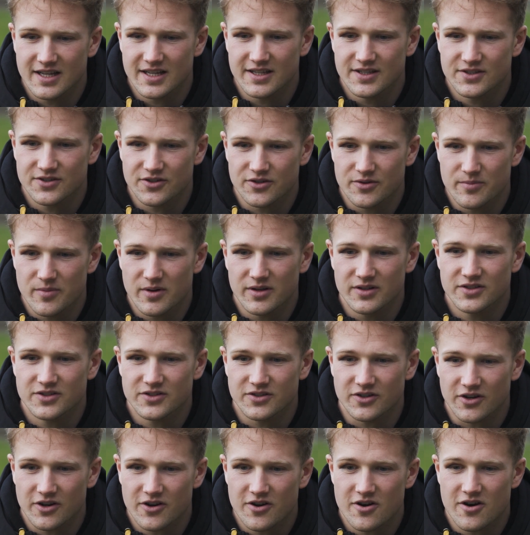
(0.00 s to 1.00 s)
Leinster,
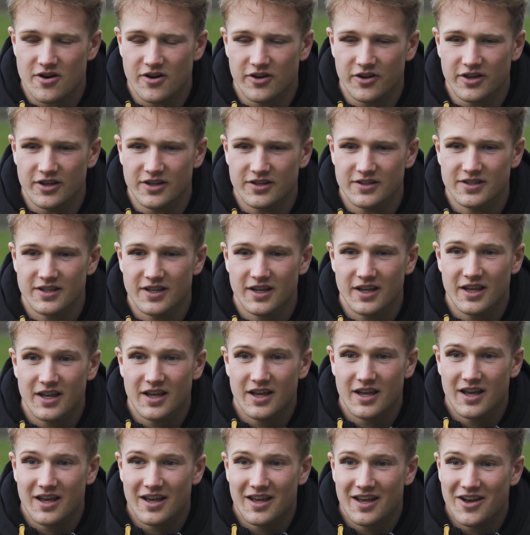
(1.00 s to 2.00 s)
Munster, Connacht,
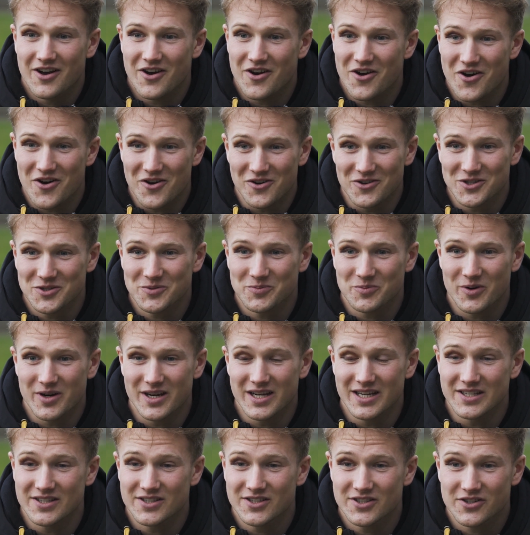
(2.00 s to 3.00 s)

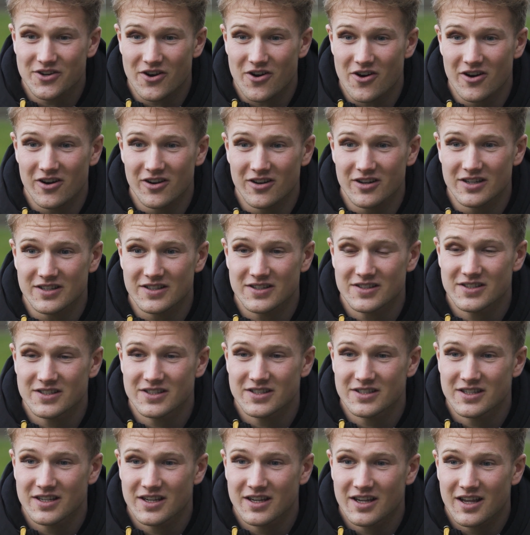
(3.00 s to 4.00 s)
Ospreys,
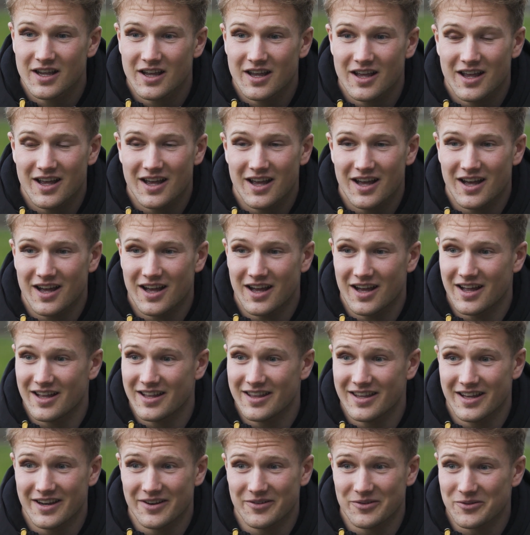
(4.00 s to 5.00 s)
Scarlets,
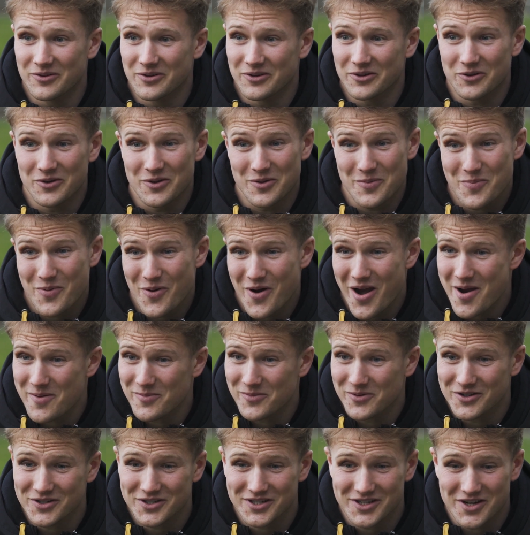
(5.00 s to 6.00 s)
and then I'm going to go to the
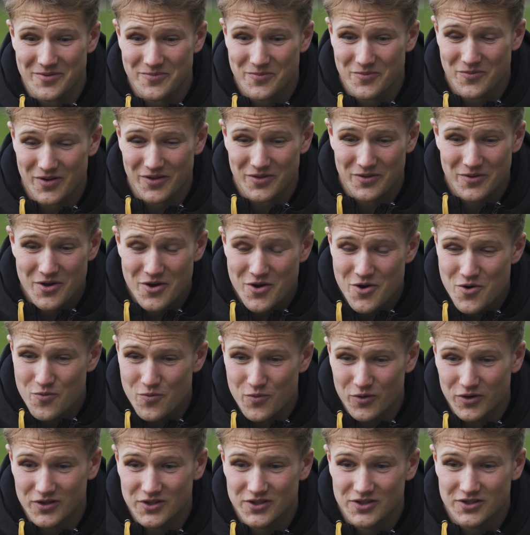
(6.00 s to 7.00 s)
Premiership with
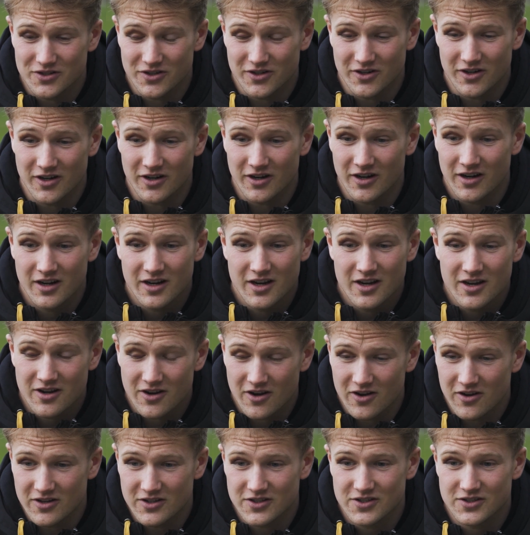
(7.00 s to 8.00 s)
Worcester,
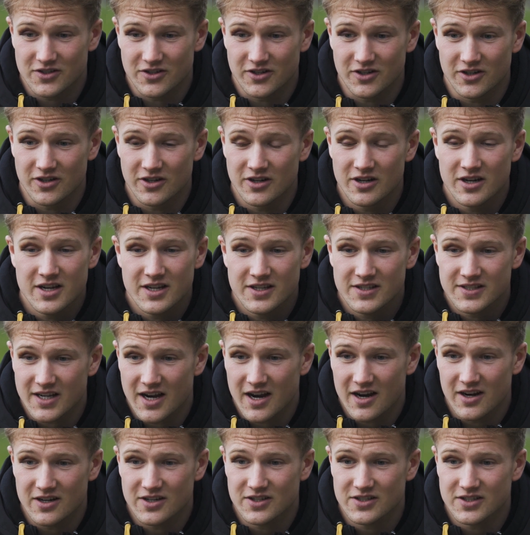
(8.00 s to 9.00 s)
Gloucester,
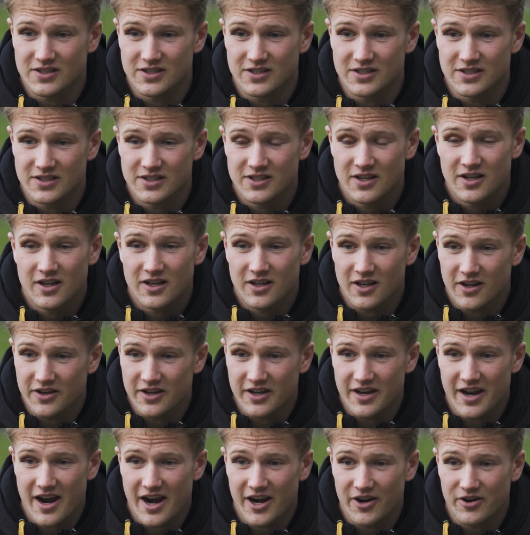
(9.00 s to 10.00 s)
Saracens,
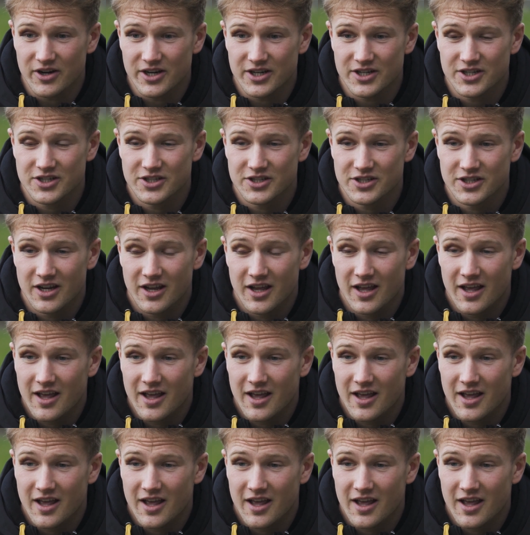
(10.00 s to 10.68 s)
London Irish,